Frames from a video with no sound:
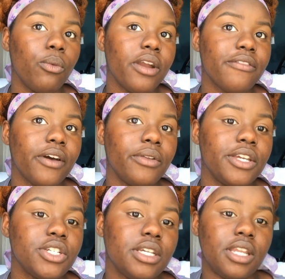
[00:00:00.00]
to wear
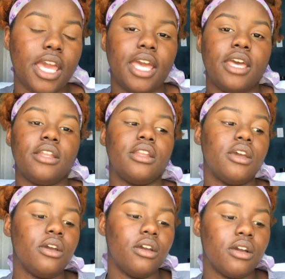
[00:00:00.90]
foundation, and
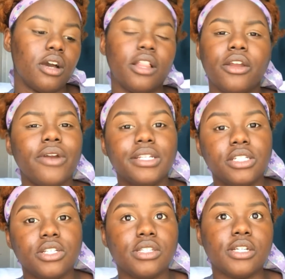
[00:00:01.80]
color
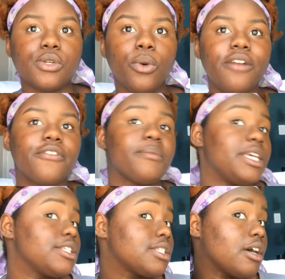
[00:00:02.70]
correcting just doesn't work for
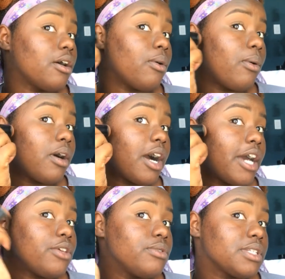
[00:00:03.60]
me. So
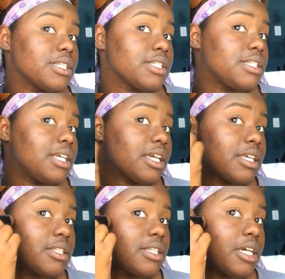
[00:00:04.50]
I use this
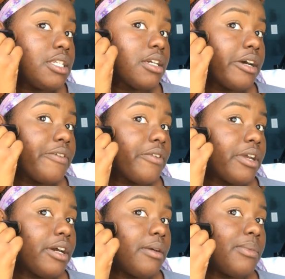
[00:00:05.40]
stick instead to cover
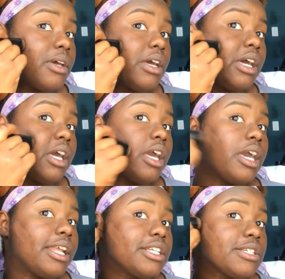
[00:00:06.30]
it up,
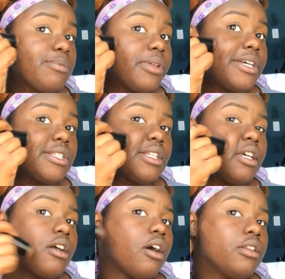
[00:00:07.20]
and I just place
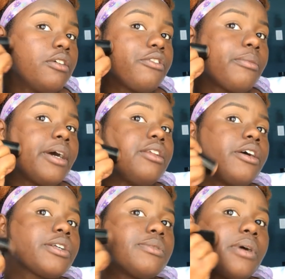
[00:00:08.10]
it all over my
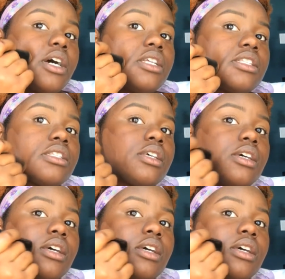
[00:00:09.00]
dark spots.